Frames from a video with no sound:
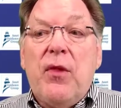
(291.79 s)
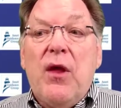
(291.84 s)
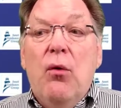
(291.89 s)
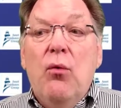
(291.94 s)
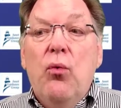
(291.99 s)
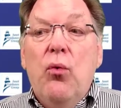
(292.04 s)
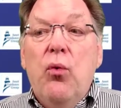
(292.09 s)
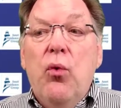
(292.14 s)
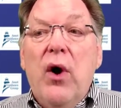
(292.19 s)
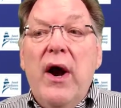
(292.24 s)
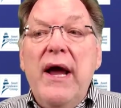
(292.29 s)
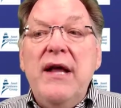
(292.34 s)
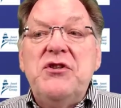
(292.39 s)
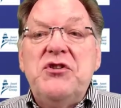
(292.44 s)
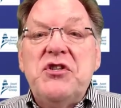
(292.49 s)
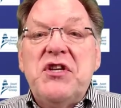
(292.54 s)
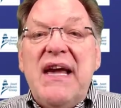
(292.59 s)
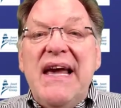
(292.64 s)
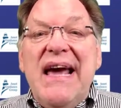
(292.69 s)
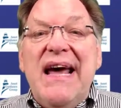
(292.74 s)

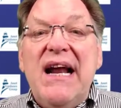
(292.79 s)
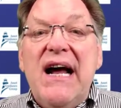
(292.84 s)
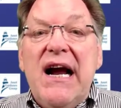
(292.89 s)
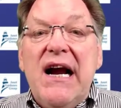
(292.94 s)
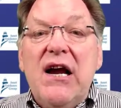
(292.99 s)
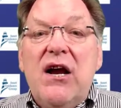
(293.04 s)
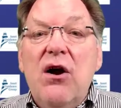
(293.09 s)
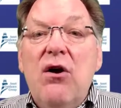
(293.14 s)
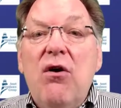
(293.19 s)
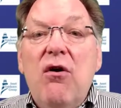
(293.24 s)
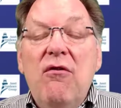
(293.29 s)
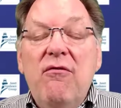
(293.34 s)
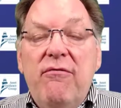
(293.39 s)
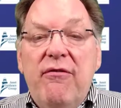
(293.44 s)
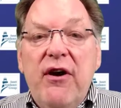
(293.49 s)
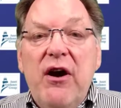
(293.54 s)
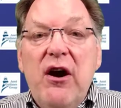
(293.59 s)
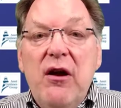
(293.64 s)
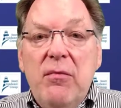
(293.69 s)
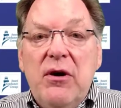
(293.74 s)
rates cannot go
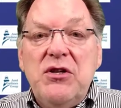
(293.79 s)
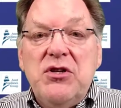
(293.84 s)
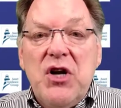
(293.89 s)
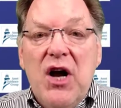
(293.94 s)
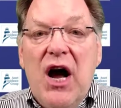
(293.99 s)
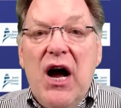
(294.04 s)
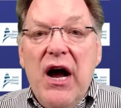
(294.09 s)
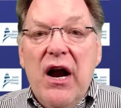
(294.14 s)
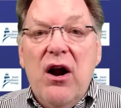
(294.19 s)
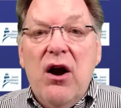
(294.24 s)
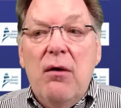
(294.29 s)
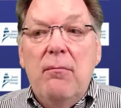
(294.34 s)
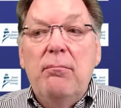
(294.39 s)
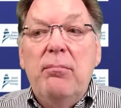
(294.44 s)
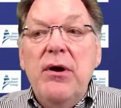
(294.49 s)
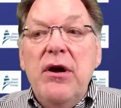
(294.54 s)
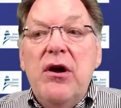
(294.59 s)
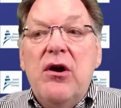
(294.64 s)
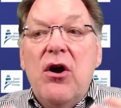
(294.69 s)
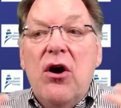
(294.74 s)
very much higher
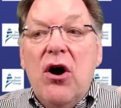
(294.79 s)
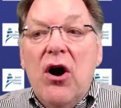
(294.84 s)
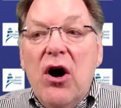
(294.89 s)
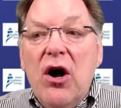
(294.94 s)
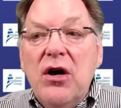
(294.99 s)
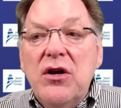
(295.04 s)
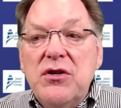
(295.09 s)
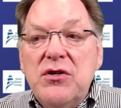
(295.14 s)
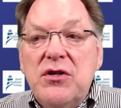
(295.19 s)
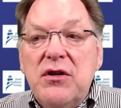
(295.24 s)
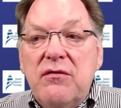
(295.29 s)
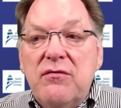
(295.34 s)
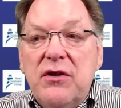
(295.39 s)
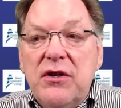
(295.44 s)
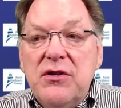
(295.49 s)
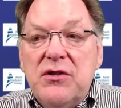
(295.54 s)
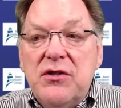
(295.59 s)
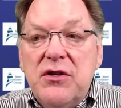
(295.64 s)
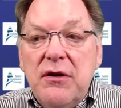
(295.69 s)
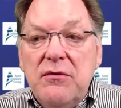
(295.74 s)
because of the
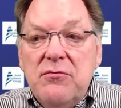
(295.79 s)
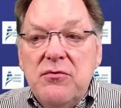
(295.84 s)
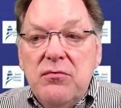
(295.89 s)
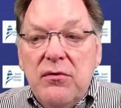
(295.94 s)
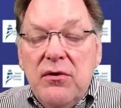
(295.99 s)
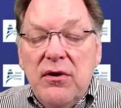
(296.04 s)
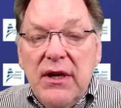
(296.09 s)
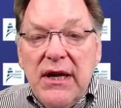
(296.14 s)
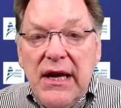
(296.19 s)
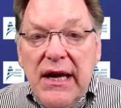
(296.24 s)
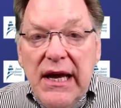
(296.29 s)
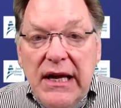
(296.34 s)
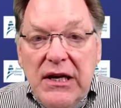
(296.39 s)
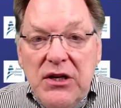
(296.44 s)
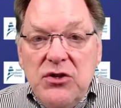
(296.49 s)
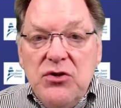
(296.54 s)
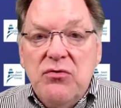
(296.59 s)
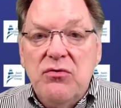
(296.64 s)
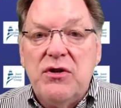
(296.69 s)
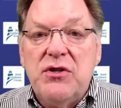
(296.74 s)
central
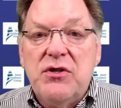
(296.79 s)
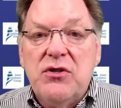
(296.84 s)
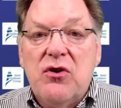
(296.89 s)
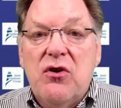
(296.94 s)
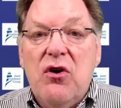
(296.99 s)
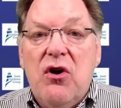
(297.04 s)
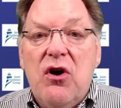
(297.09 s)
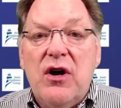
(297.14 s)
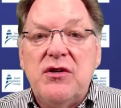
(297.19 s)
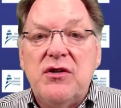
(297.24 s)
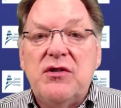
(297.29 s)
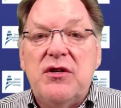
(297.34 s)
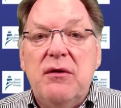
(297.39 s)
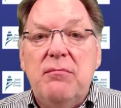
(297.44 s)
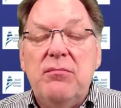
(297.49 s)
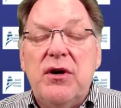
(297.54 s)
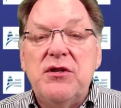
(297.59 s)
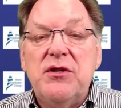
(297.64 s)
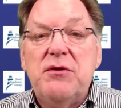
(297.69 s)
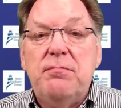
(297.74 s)
interest cost that
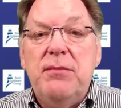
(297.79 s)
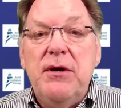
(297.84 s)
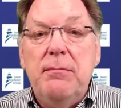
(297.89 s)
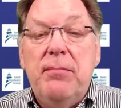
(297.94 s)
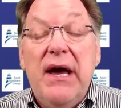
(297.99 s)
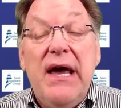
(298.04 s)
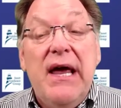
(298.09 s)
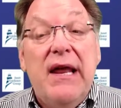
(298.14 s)
must be paid.